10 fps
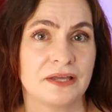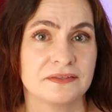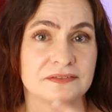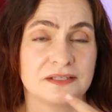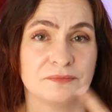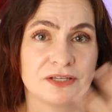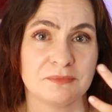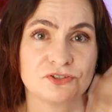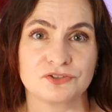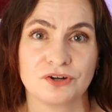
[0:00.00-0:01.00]
at the same
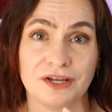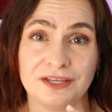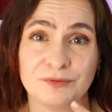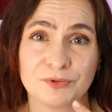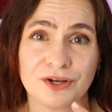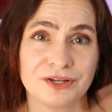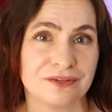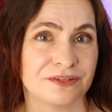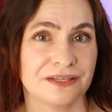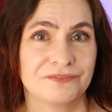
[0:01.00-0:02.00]
time as trying a
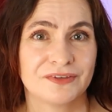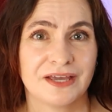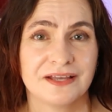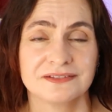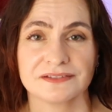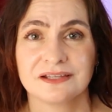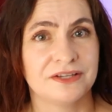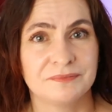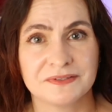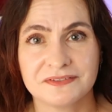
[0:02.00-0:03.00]
product, like if it has
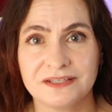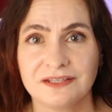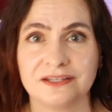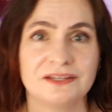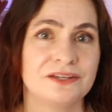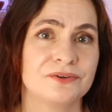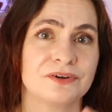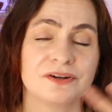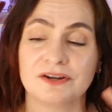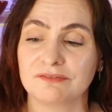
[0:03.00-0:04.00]
vitamin C in it
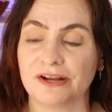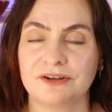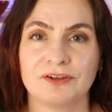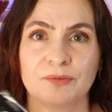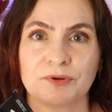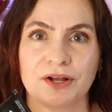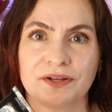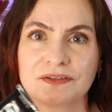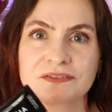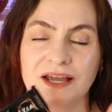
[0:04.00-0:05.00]
or retinol
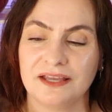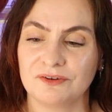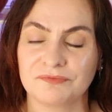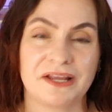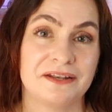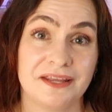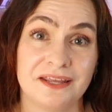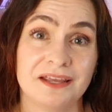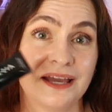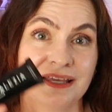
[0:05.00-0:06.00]
products, or retin
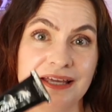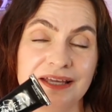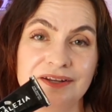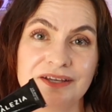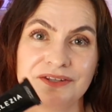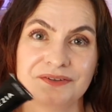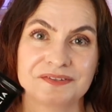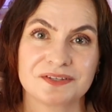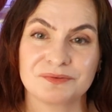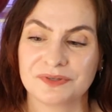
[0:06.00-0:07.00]
A, I cannot
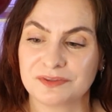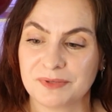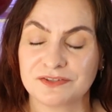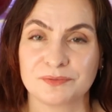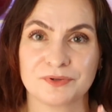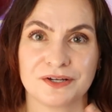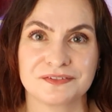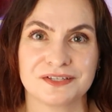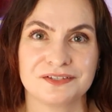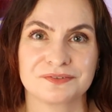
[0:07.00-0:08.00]
use it with the benzoyl
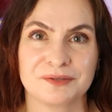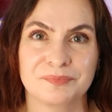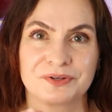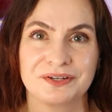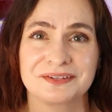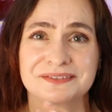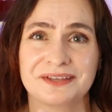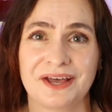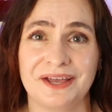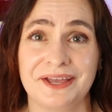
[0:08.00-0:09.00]
peroxide, so I put it
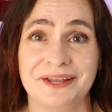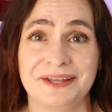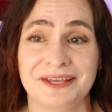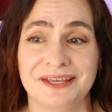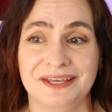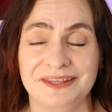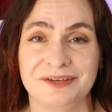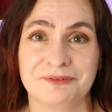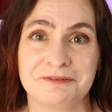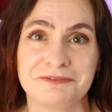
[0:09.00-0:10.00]
aside, and
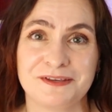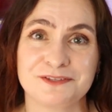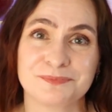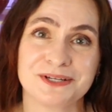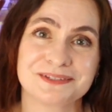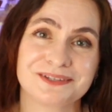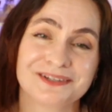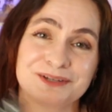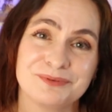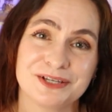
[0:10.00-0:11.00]
then when my face breaks
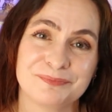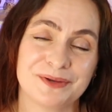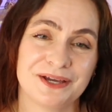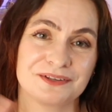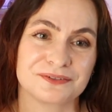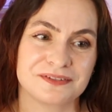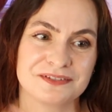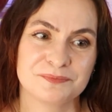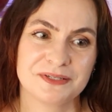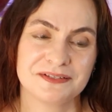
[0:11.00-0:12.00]
out, I bring it back. So this
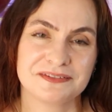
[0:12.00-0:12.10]
has been a